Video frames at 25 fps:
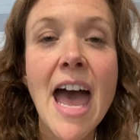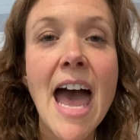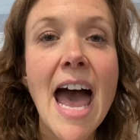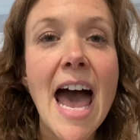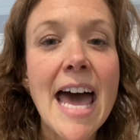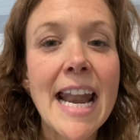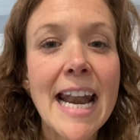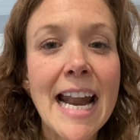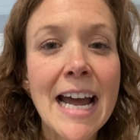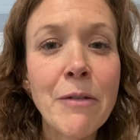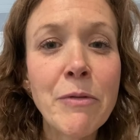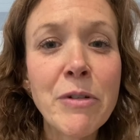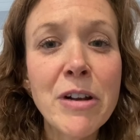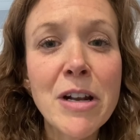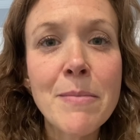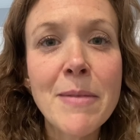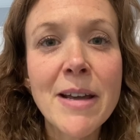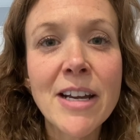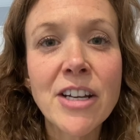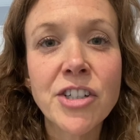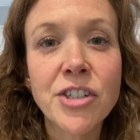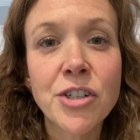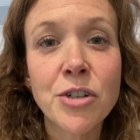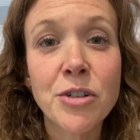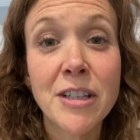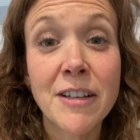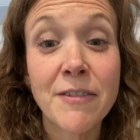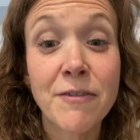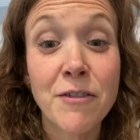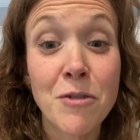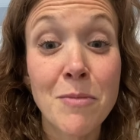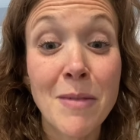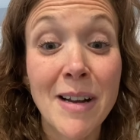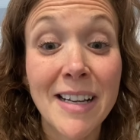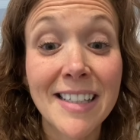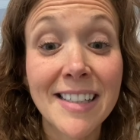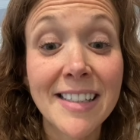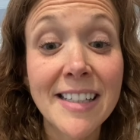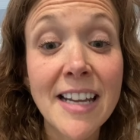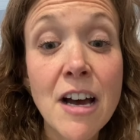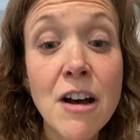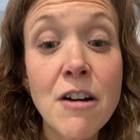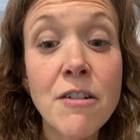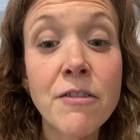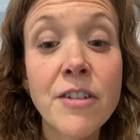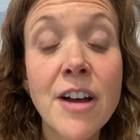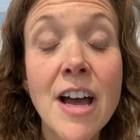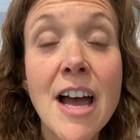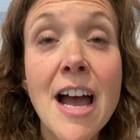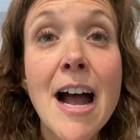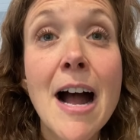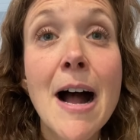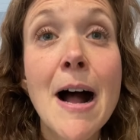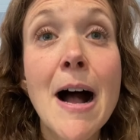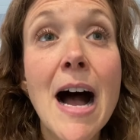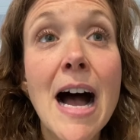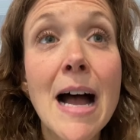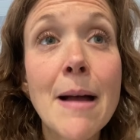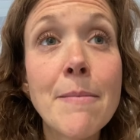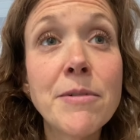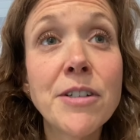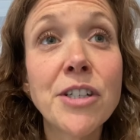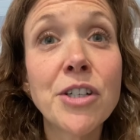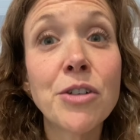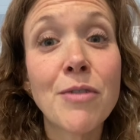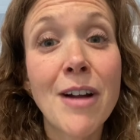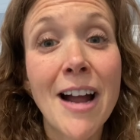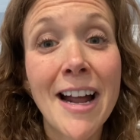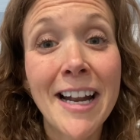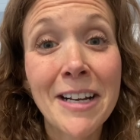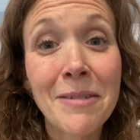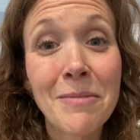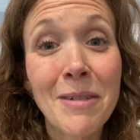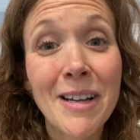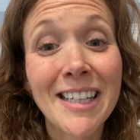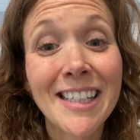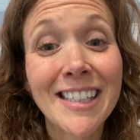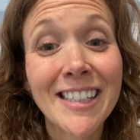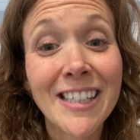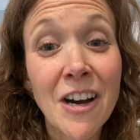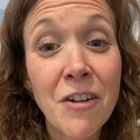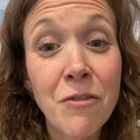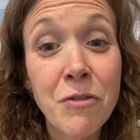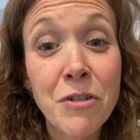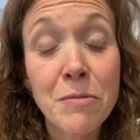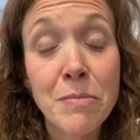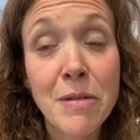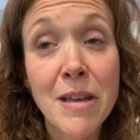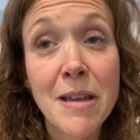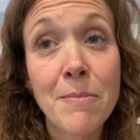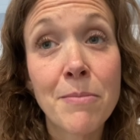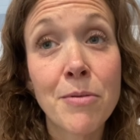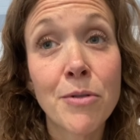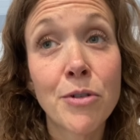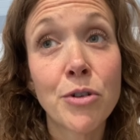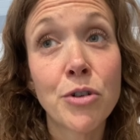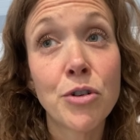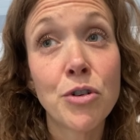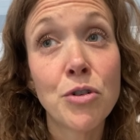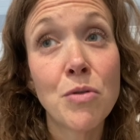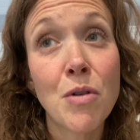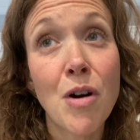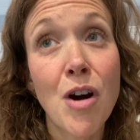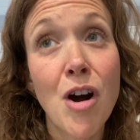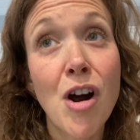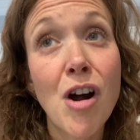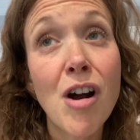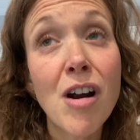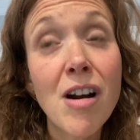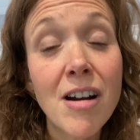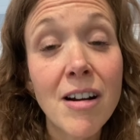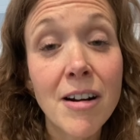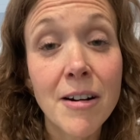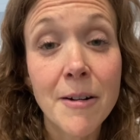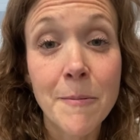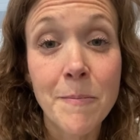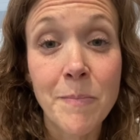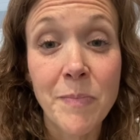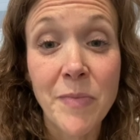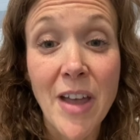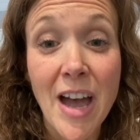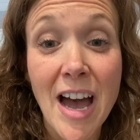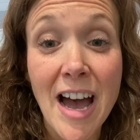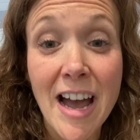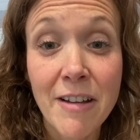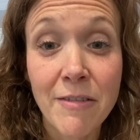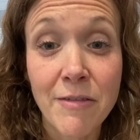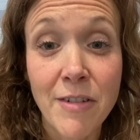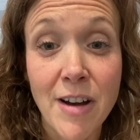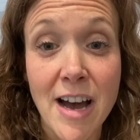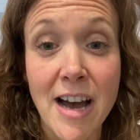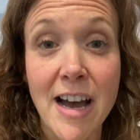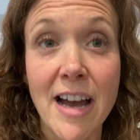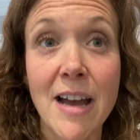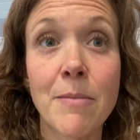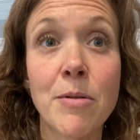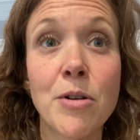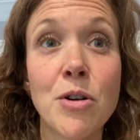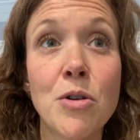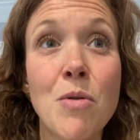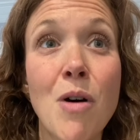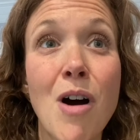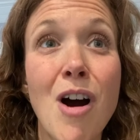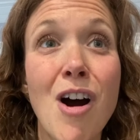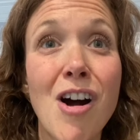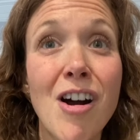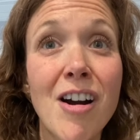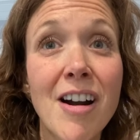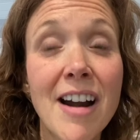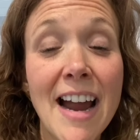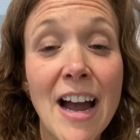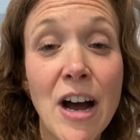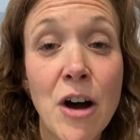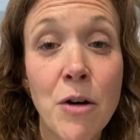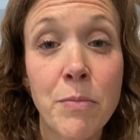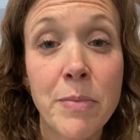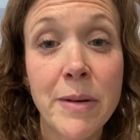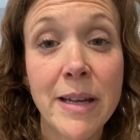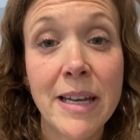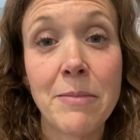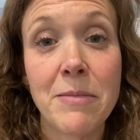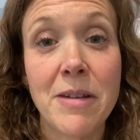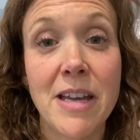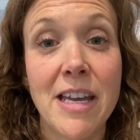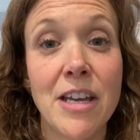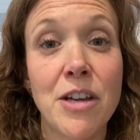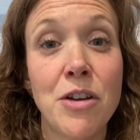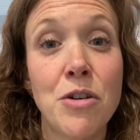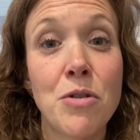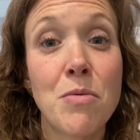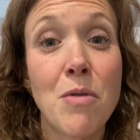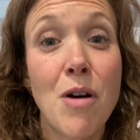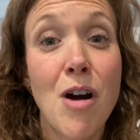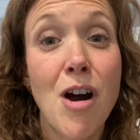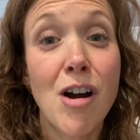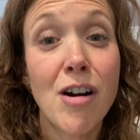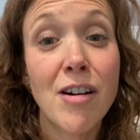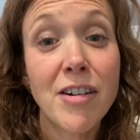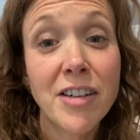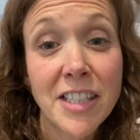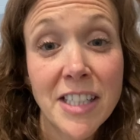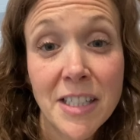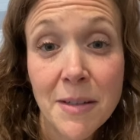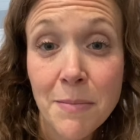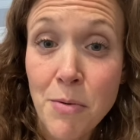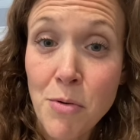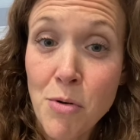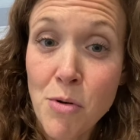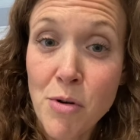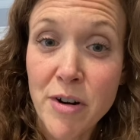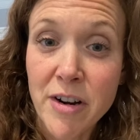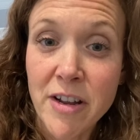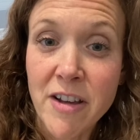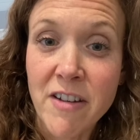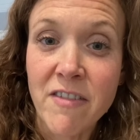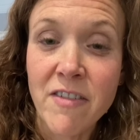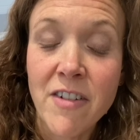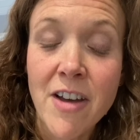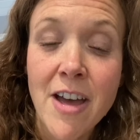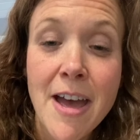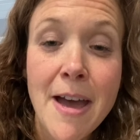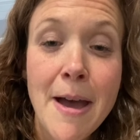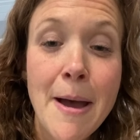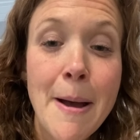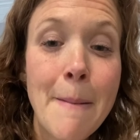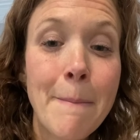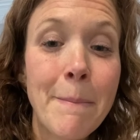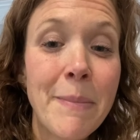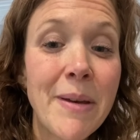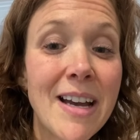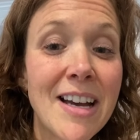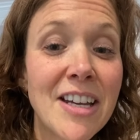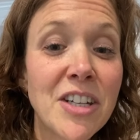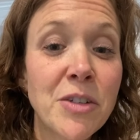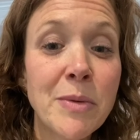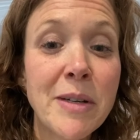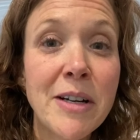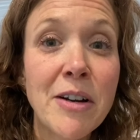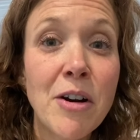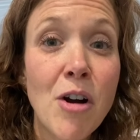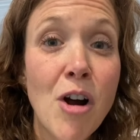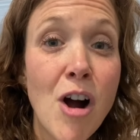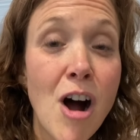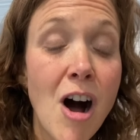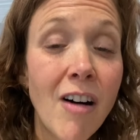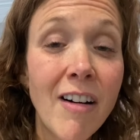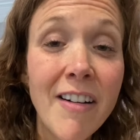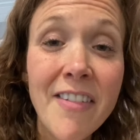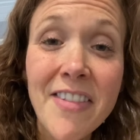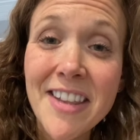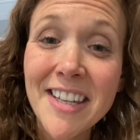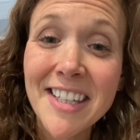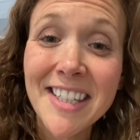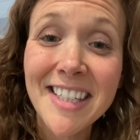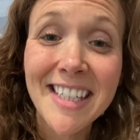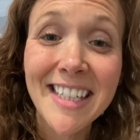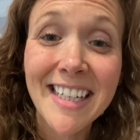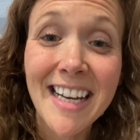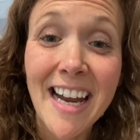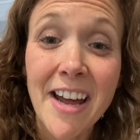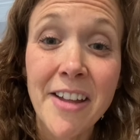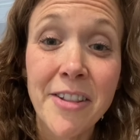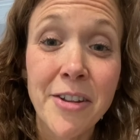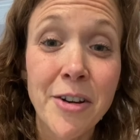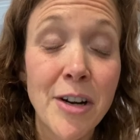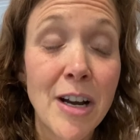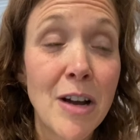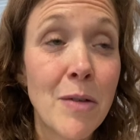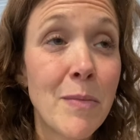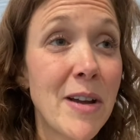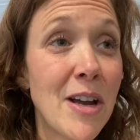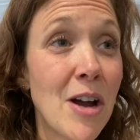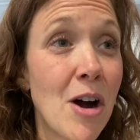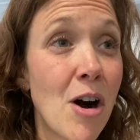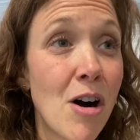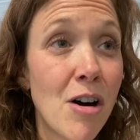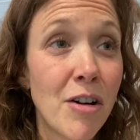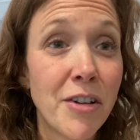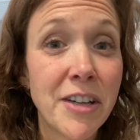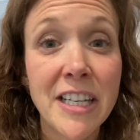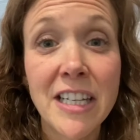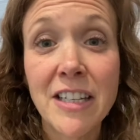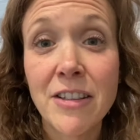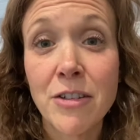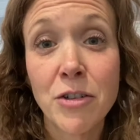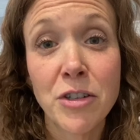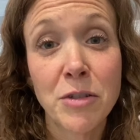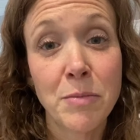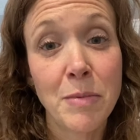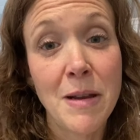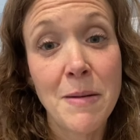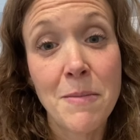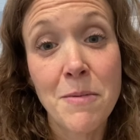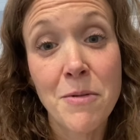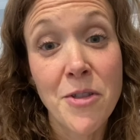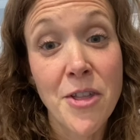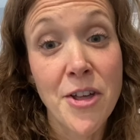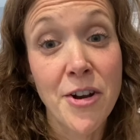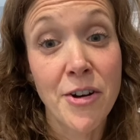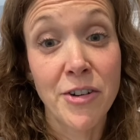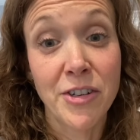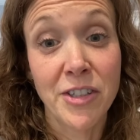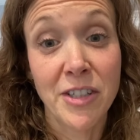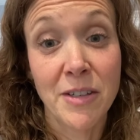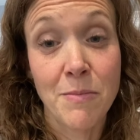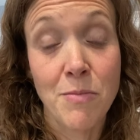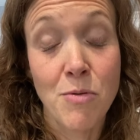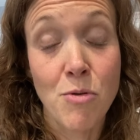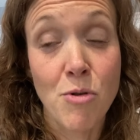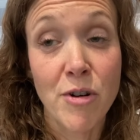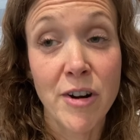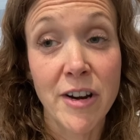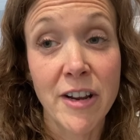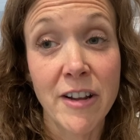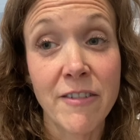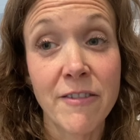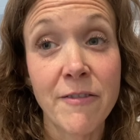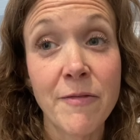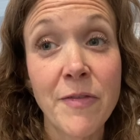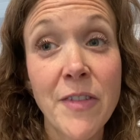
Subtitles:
And I want to make sure that for myself, I'm surrounding myself with people who are high vibe, who are helping me, who are supportive, because we are all in this together and we all need those people that are supportive.